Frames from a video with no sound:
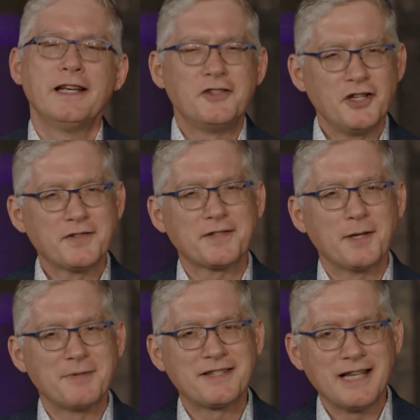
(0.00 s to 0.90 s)
Jesus
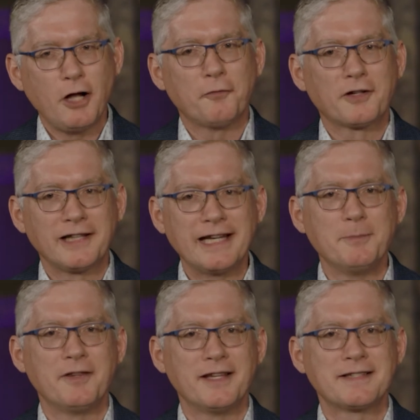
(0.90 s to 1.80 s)
himself
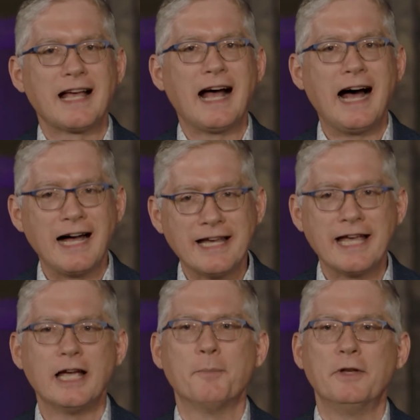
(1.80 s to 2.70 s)
claimed this I
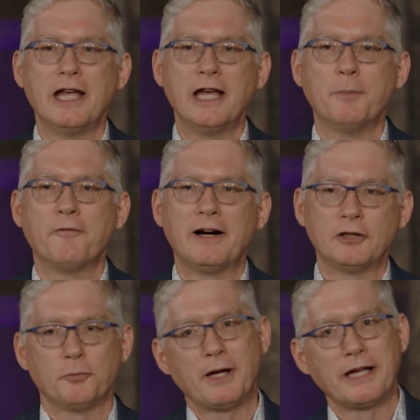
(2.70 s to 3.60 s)
am name
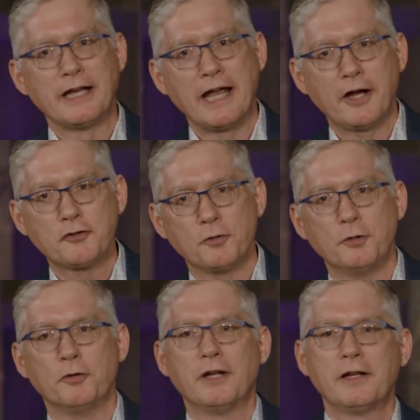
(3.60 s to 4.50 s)
followed by an
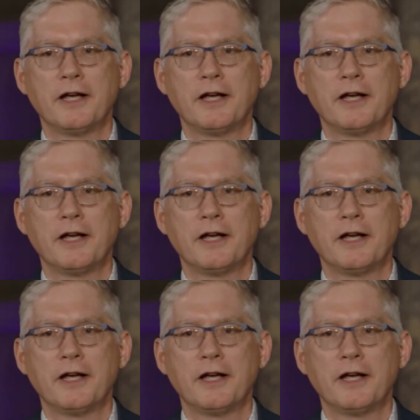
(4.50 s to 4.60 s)
attribute